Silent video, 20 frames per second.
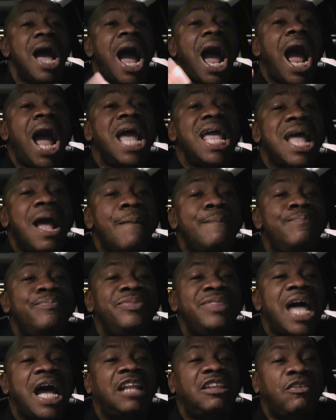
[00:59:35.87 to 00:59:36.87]
I am
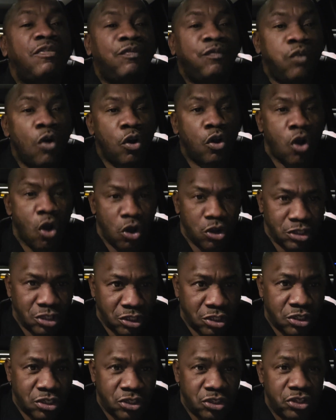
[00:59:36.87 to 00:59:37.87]
that
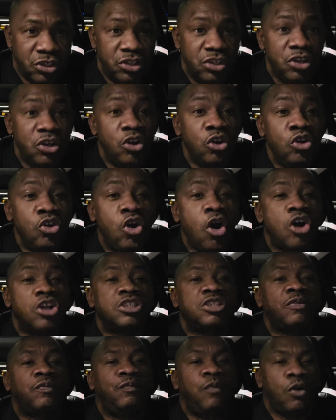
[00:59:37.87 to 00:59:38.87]
focus,
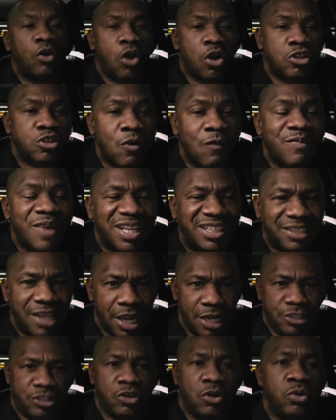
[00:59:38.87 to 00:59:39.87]
God's focus of
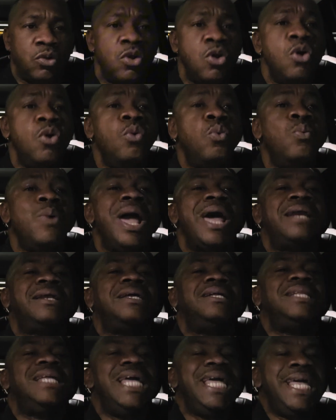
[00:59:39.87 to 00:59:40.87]
attention,
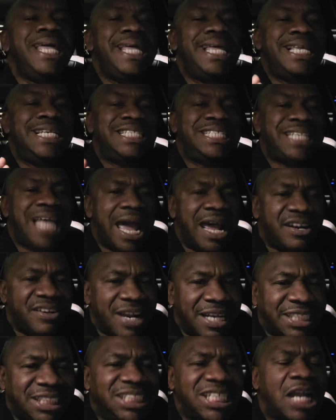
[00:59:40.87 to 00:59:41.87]
wherein He is
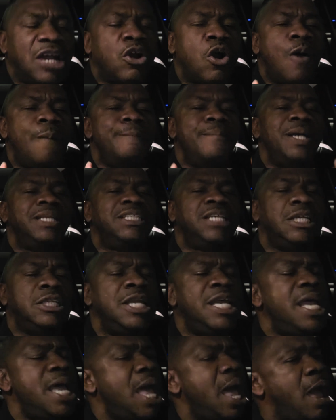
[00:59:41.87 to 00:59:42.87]
directing and commending
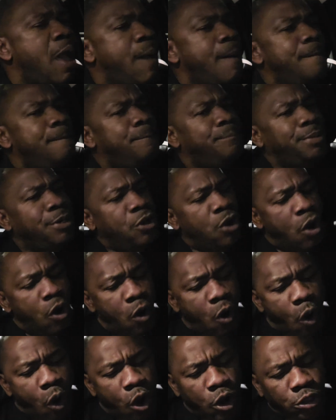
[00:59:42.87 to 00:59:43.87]

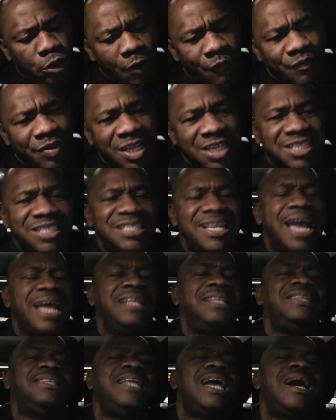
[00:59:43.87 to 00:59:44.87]
all of His
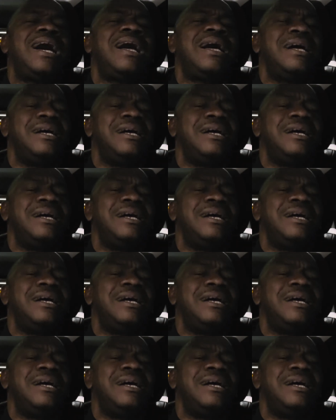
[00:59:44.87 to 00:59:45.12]
tender